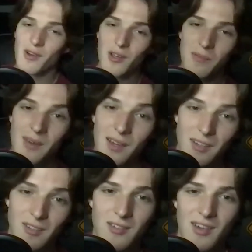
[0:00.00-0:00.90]
good
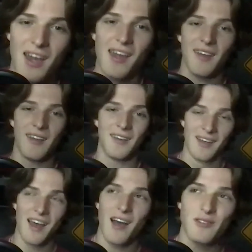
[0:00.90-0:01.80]
picks. I'll
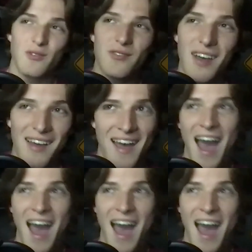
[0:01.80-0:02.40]
do that.